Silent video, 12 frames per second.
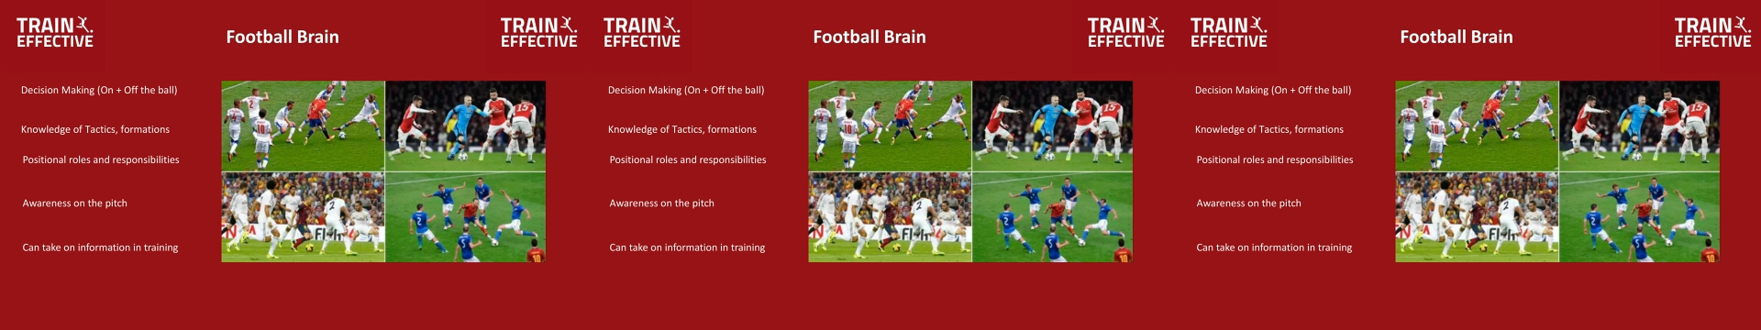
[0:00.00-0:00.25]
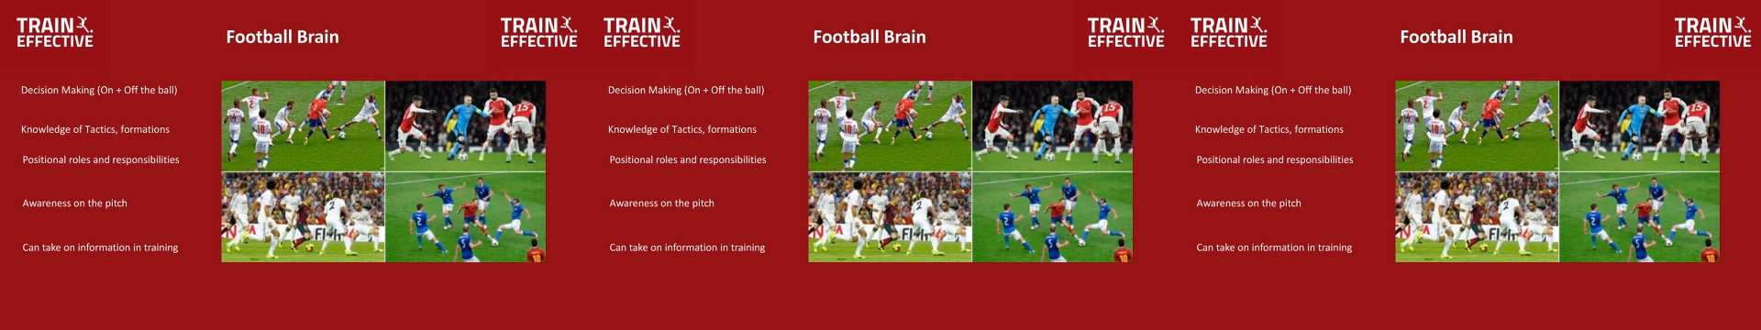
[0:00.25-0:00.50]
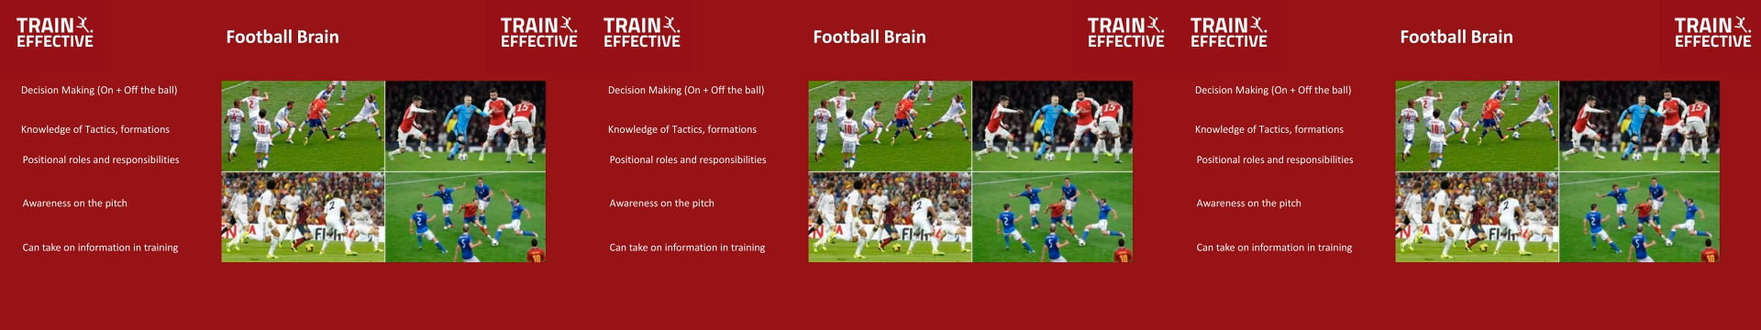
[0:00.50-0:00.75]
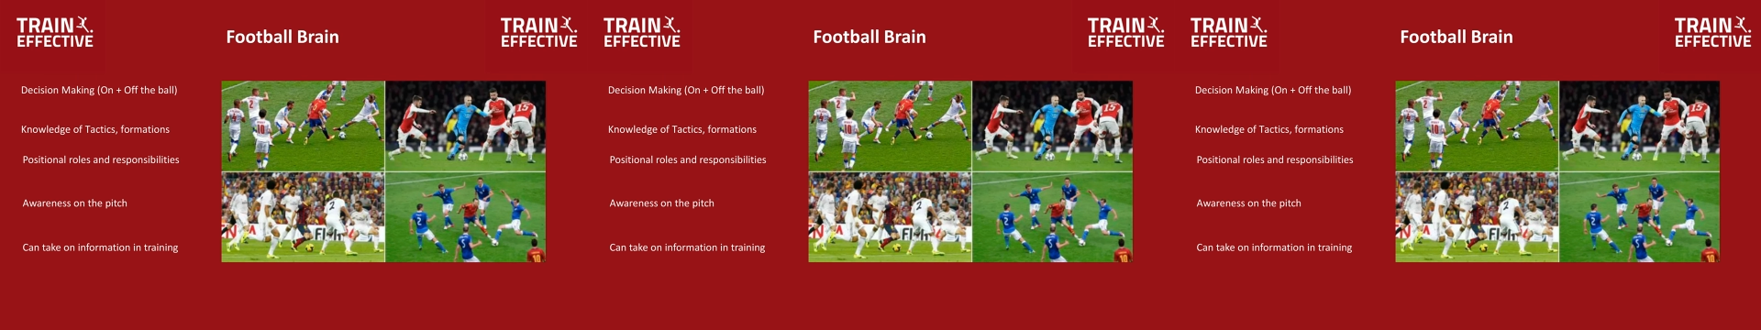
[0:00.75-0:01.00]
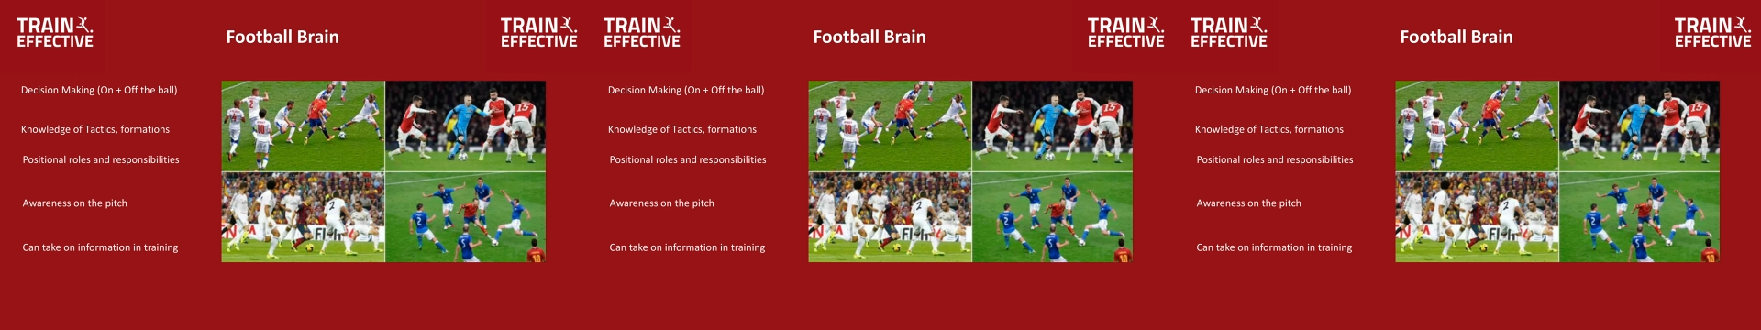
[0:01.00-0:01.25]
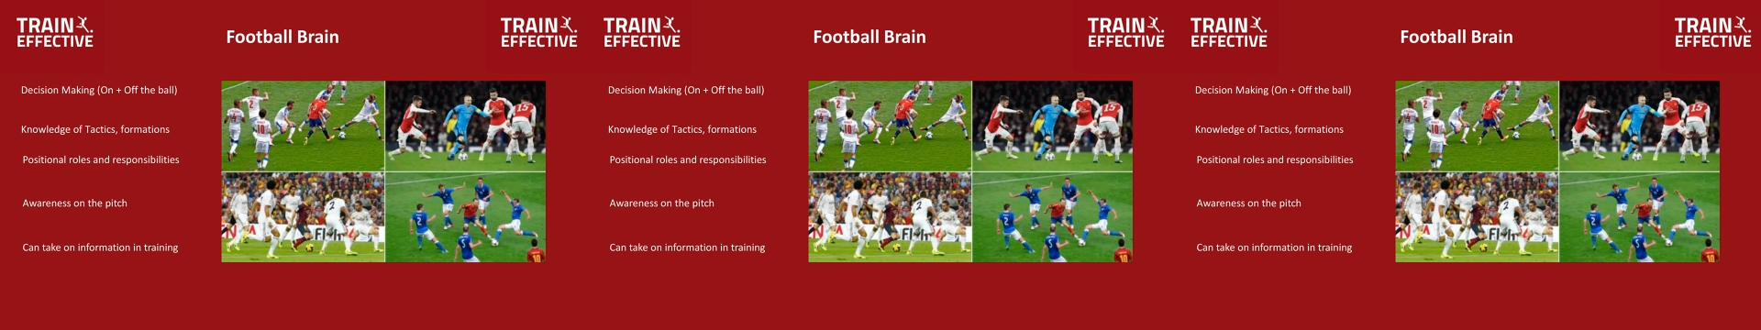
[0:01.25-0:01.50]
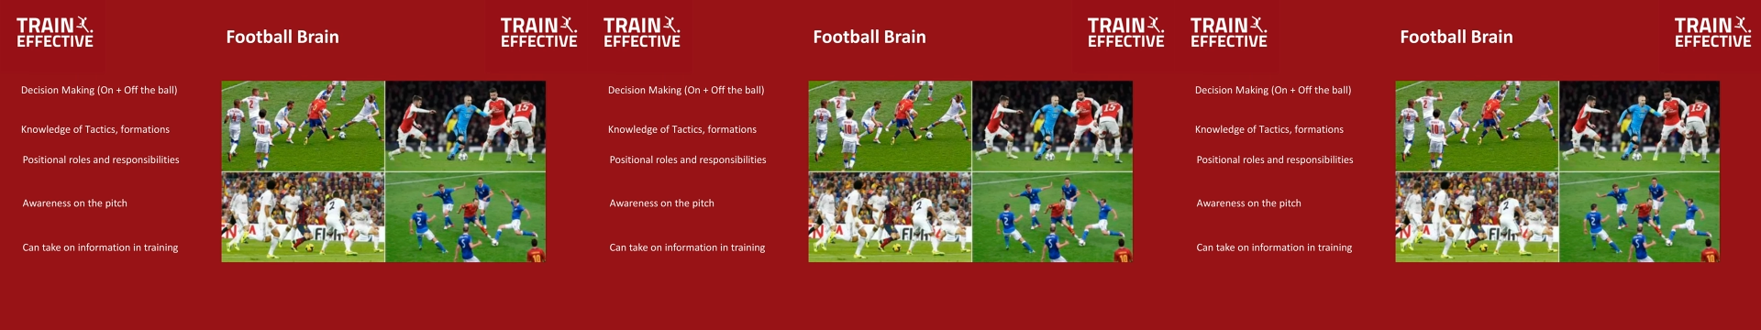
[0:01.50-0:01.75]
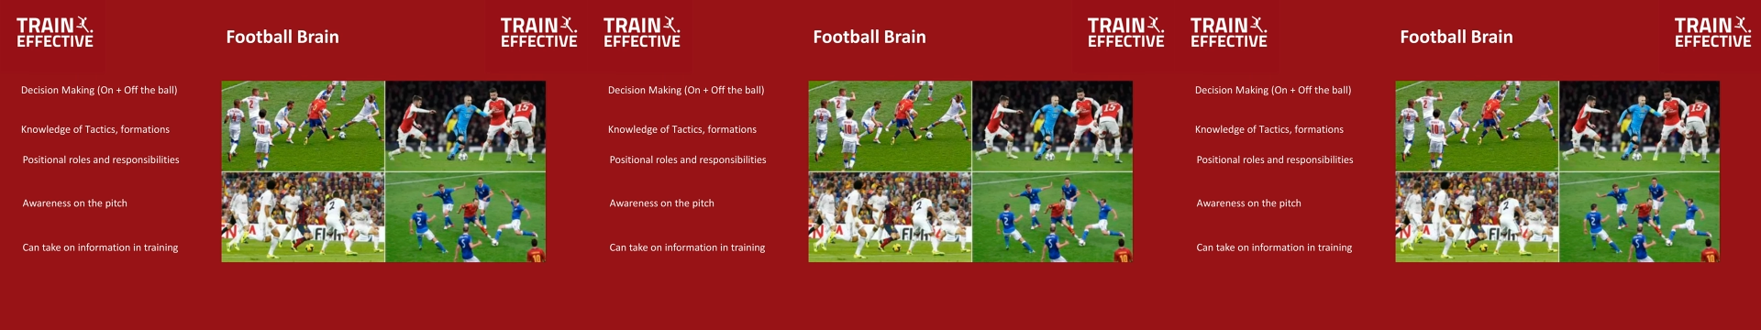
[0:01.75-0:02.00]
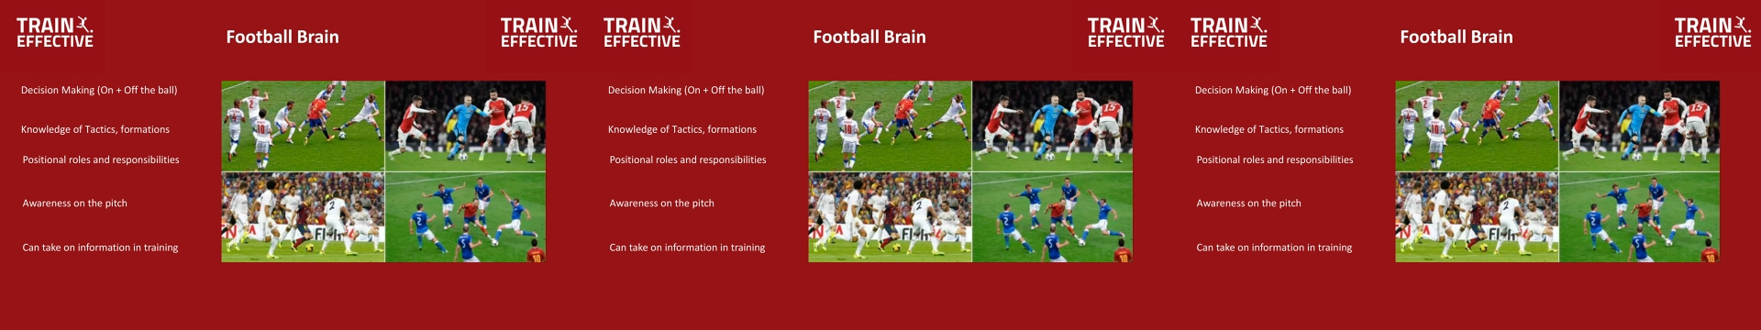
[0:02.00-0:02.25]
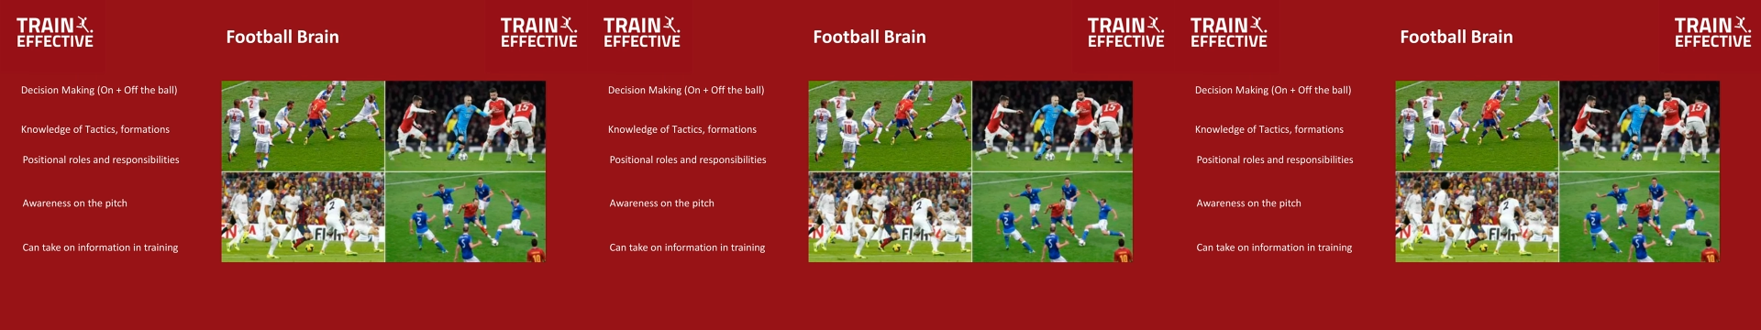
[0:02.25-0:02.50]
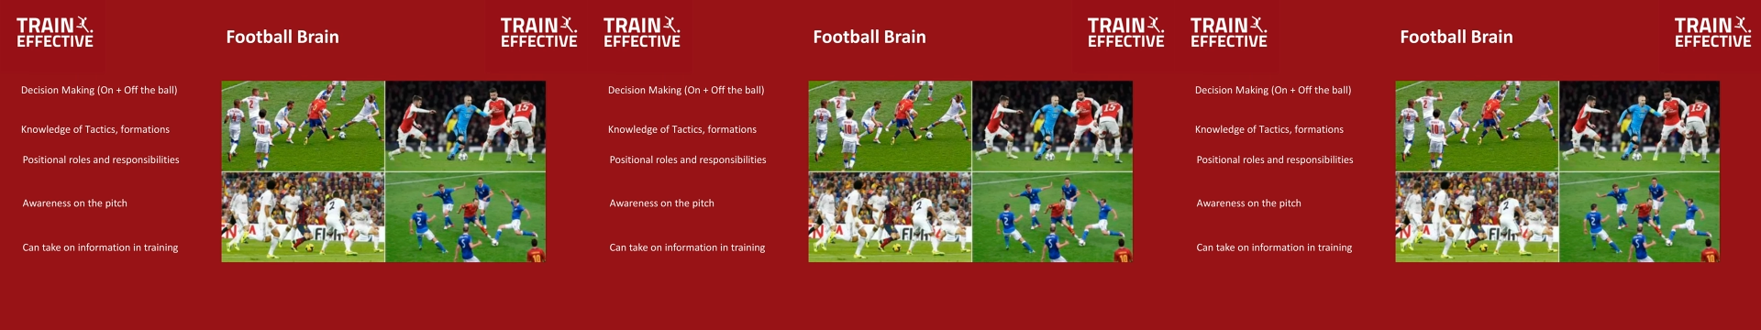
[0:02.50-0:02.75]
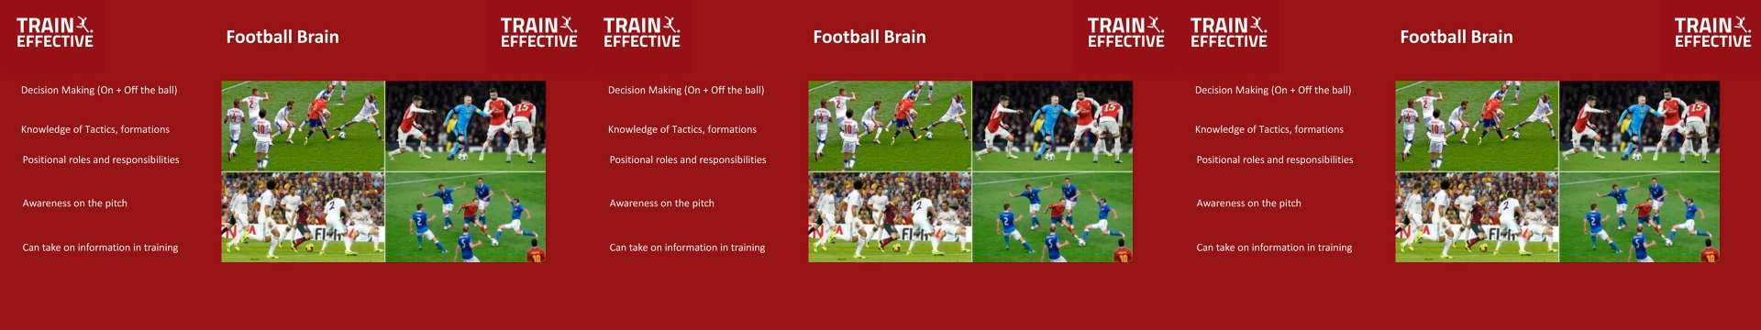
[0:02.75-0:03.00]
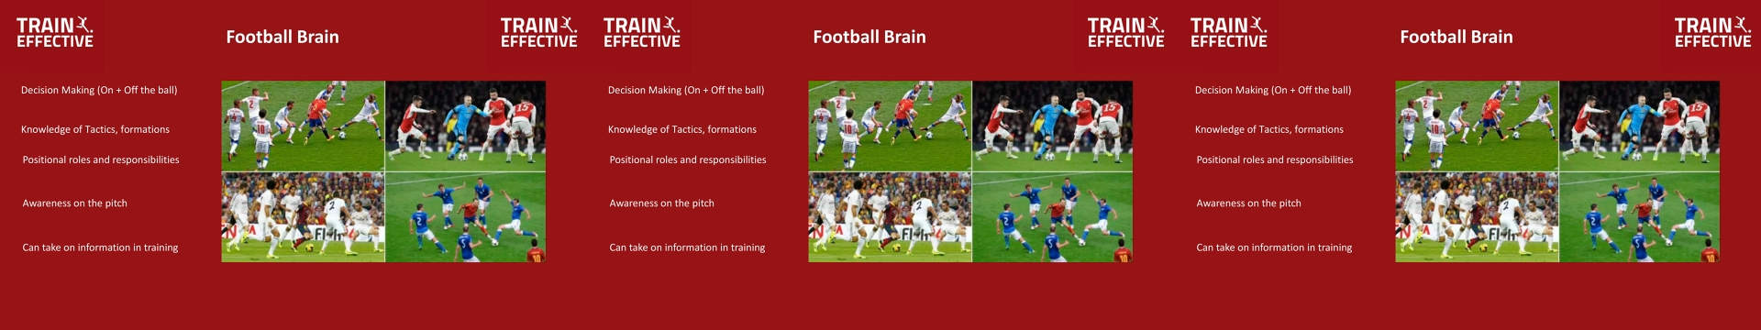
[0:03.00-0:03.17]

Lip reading: Nobody's mouth can be seen.